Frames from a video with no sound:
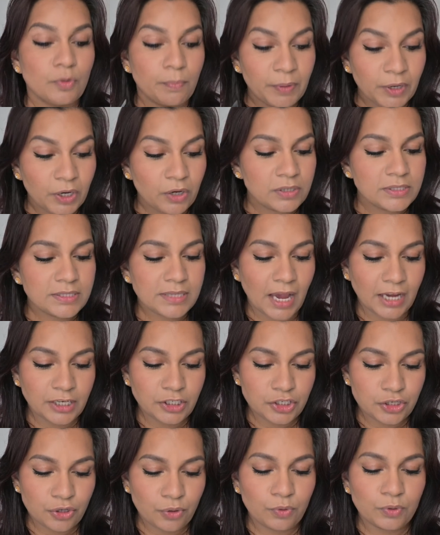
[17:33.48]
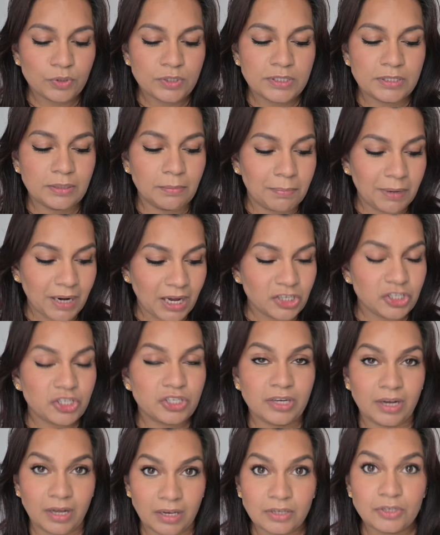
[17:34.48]
because I chose the blush
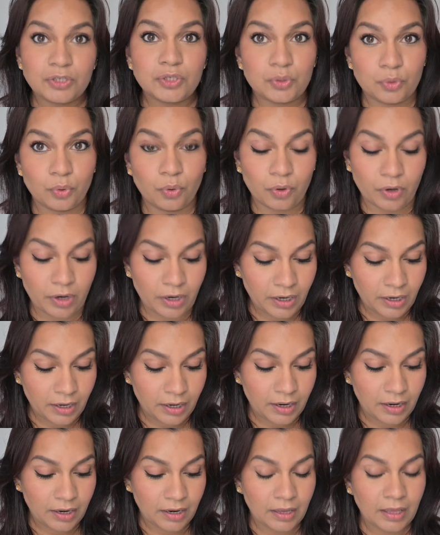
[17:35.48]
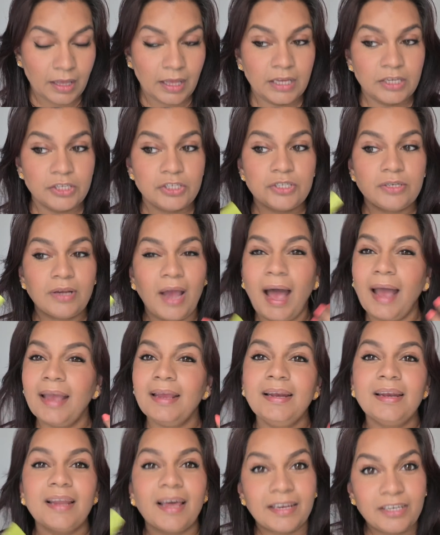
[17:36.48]
color Soar, I
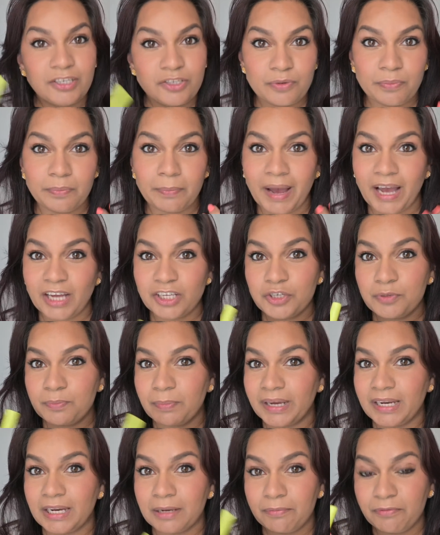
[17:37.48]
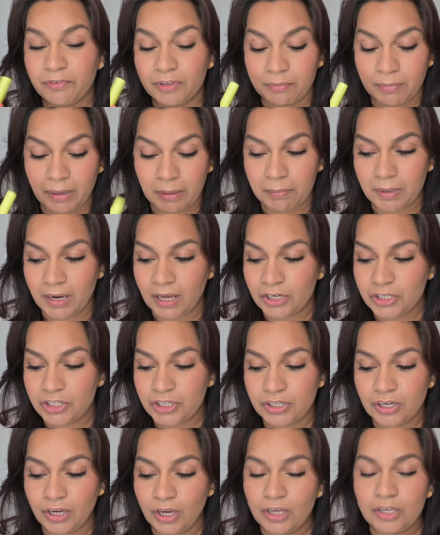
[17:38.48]
like to match my lip with my
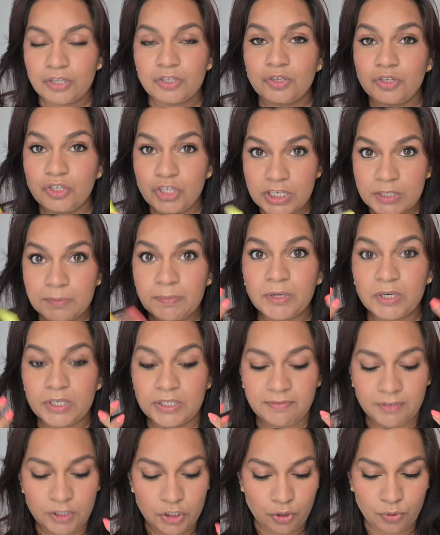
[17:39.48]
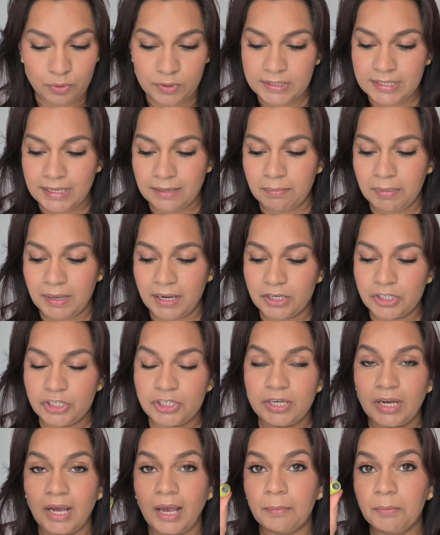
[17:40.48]
blush. So just because we chose that
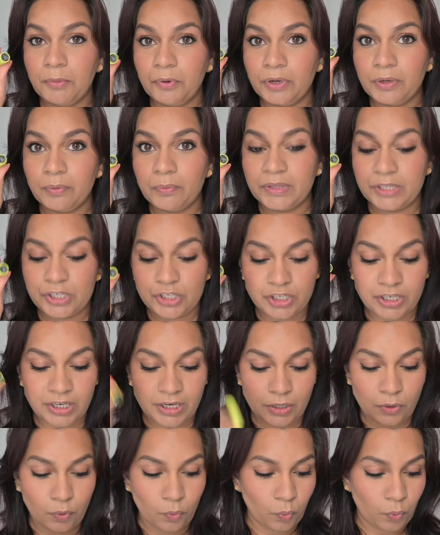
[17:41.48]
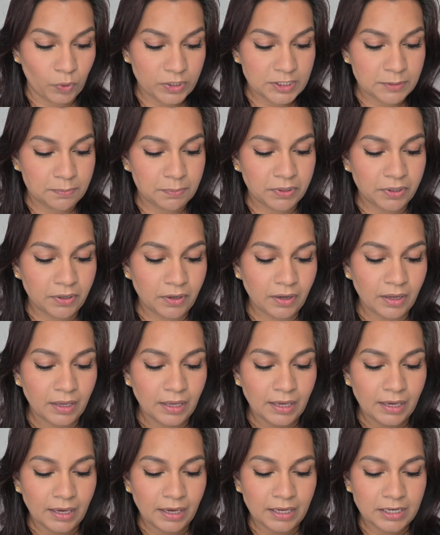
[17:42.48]
blush, I'm going with the shade Whisper.
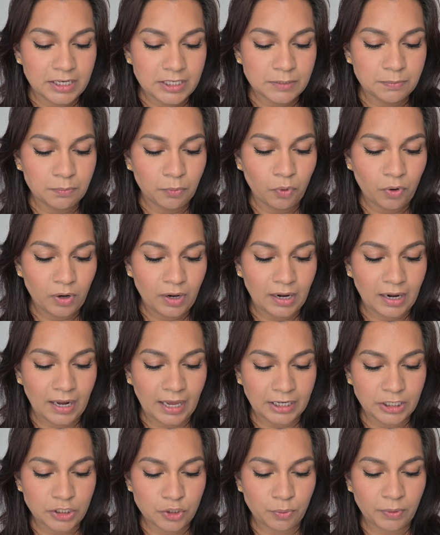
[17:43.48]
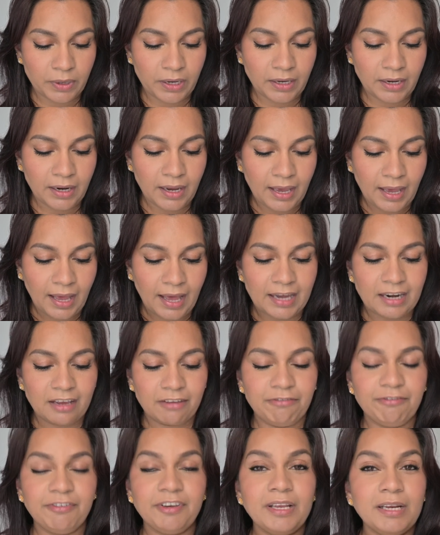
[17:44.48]
It is more lightweight, and I
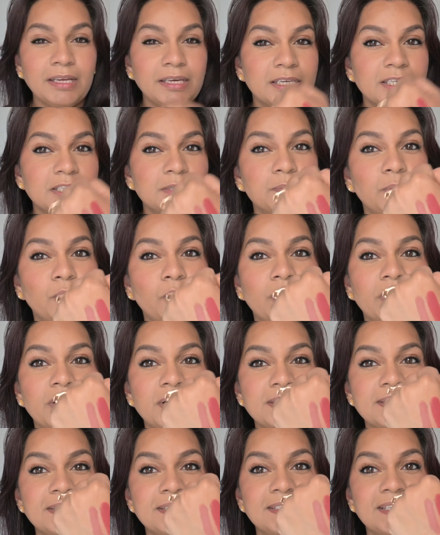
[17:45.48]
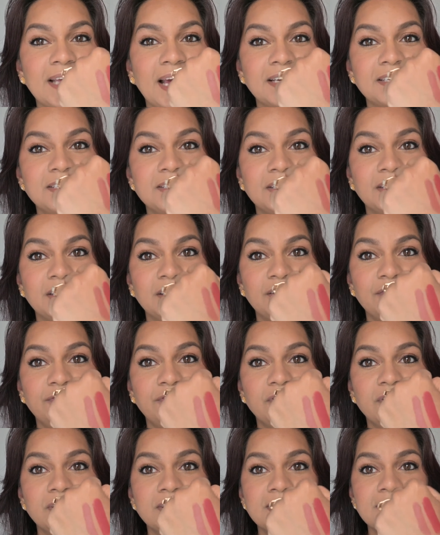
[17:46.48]
feel it is more satiny. If
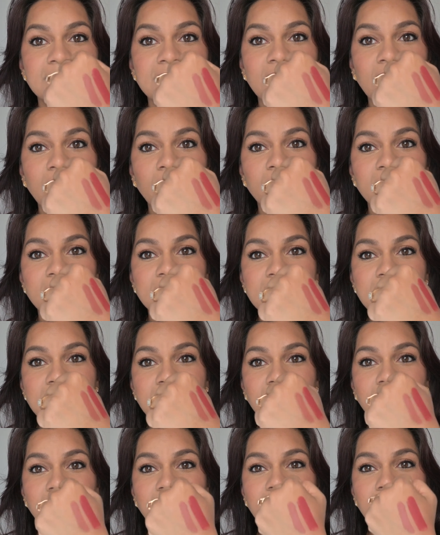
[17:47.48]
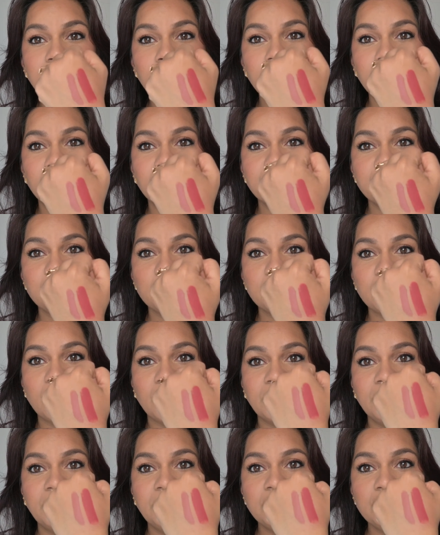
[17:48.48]
you can see a little bit of
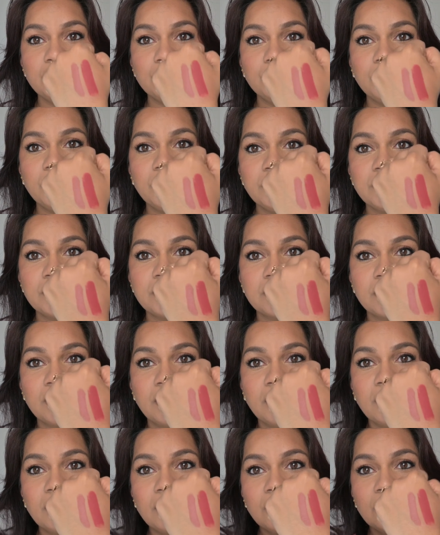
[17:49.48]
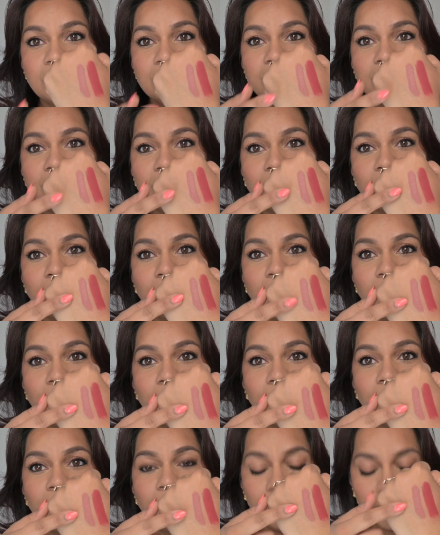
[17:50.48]
shine to it. So
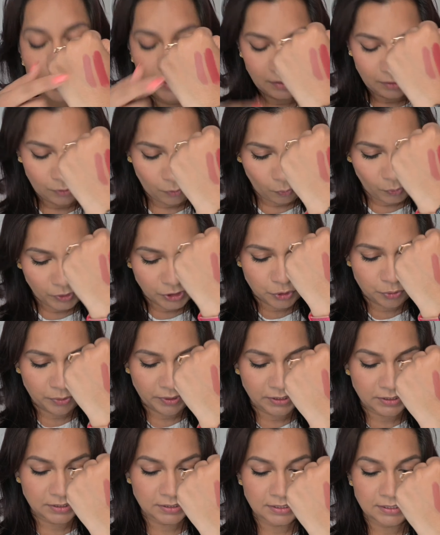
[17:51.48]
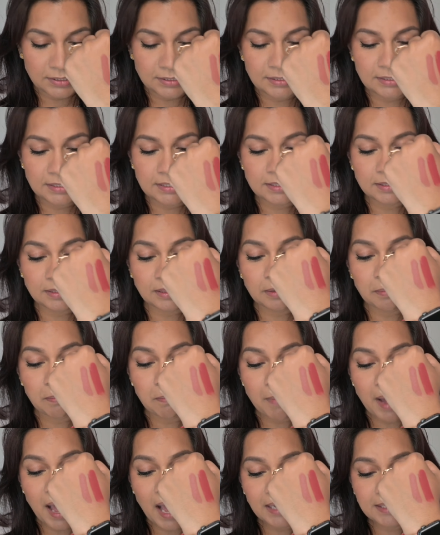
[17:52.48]
which one is this? The
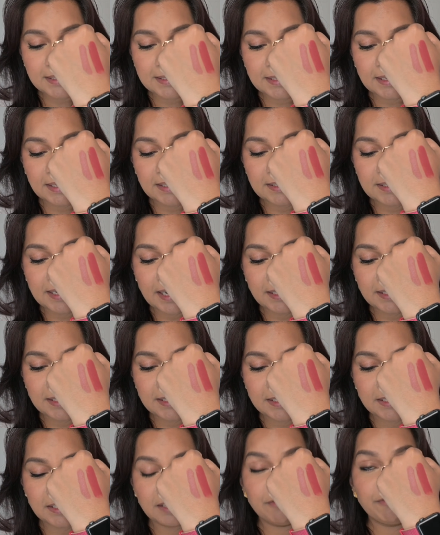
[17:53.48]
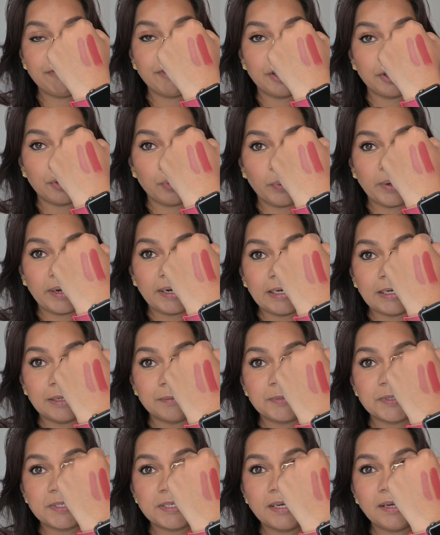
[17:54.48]
Max Intensity Featherweight
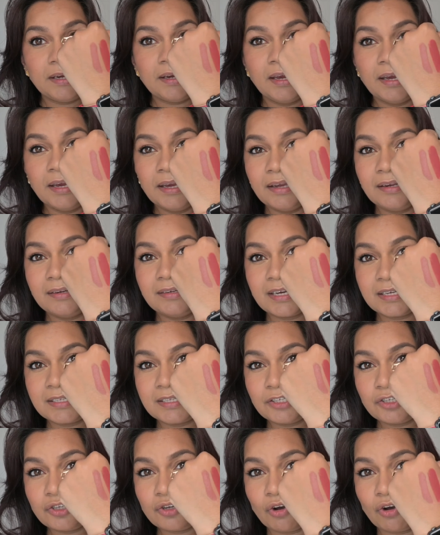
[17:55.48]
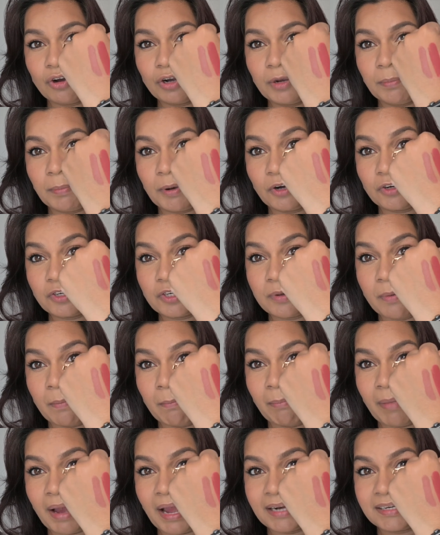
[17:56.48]
Lipstick. It doesn't talk about
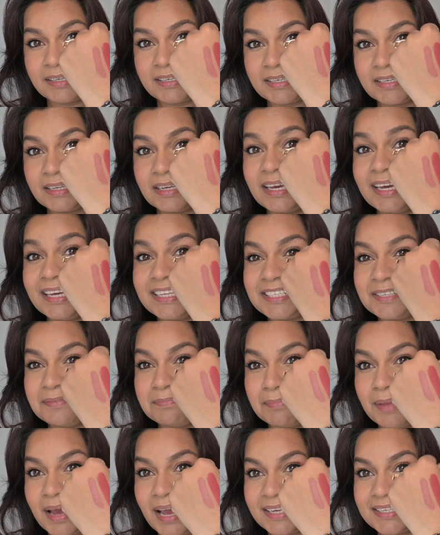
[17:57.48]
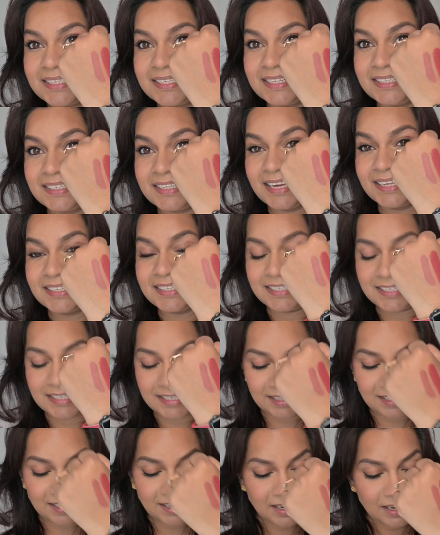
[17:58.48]
matte. It's Max
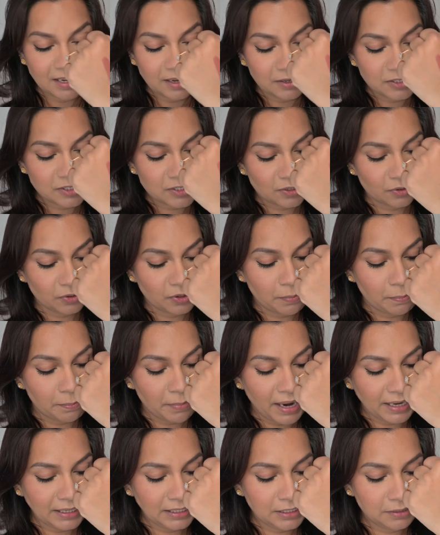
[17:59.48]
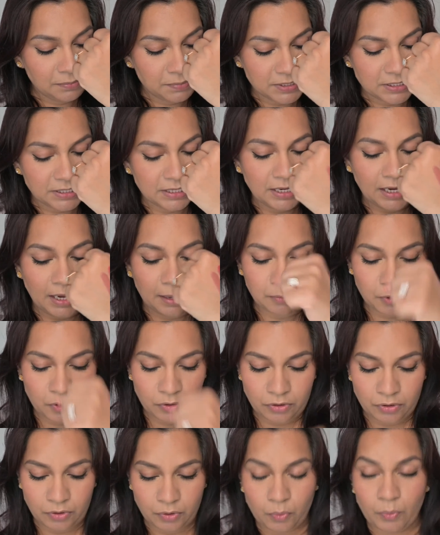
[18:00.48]
Intensity. So the matte lipstick I'm
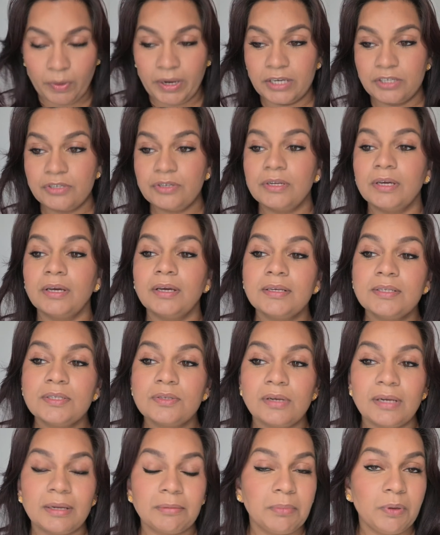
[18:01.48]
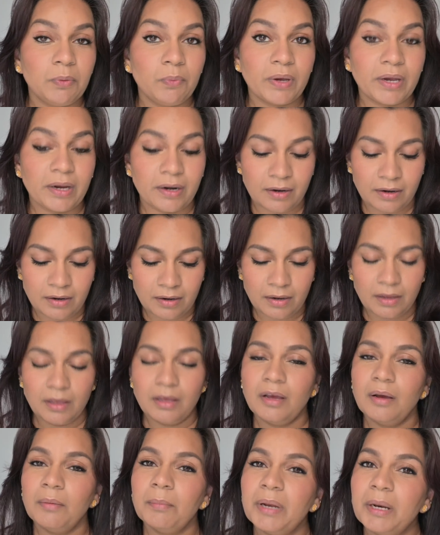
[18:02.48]
not going to wear today. So let me wear,
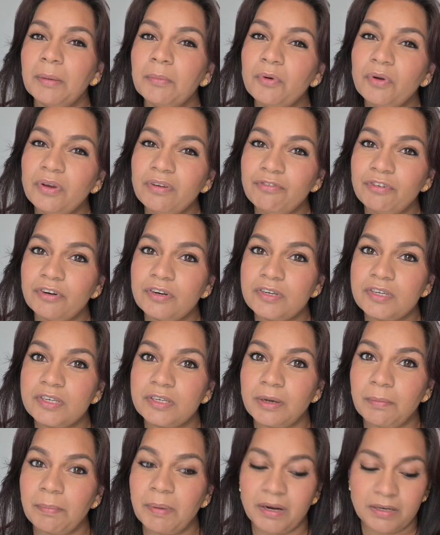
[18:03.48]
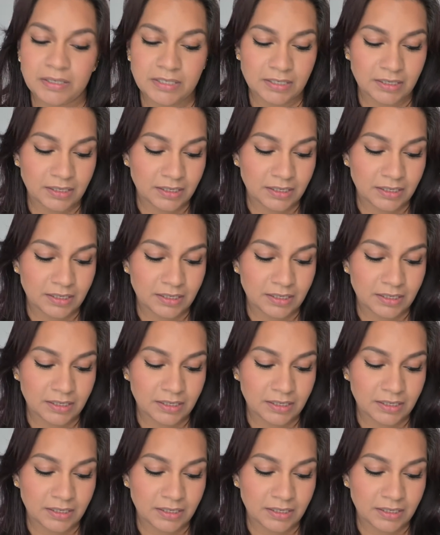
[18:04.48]
but I'm going for a dinner party